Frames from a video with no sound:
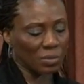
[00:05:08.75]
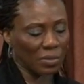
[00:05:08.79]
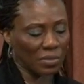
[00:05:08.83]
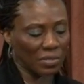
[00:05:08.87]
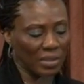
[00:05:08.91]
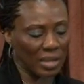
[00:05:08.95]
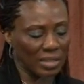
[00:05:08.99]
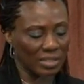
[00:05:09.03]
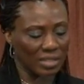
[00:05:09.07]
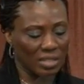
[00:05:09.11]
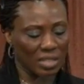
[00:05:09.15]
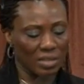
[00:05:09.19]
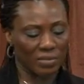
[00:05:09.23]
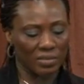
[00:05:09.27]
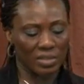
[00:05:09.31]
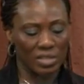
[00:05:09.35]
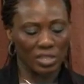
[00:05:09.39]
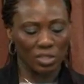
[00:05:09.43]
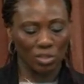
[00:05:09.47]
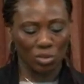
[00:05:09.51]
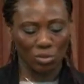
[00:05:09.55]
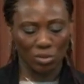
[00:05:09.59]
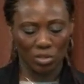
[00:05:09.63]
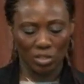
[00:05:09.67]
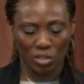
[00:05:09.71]
with thanksgiving,
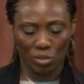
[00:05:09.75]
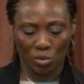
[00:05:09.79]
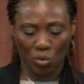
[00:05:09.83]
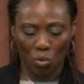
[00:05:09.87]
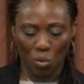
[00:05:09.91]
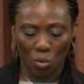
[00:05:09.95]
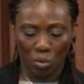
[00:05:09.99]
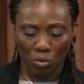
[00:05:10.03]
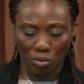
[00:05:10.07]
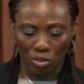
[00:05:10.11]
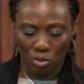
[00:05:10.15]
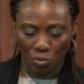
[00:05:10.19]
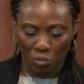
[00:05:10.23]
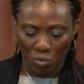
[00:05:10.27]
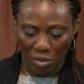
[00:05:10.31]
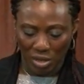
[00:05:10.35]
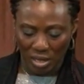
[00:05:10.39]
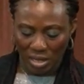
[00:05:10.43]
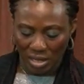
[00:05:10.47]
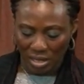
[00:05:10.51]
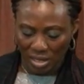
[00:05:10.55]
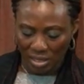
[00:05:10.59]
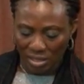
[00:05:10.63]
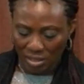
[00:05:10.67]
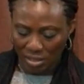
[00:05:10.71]
into his courts
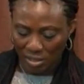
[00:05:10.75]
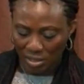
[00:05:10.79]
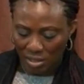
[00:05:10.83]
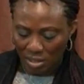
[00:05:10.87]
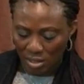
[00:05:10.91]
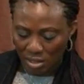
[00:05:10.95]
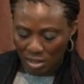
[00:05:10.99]
with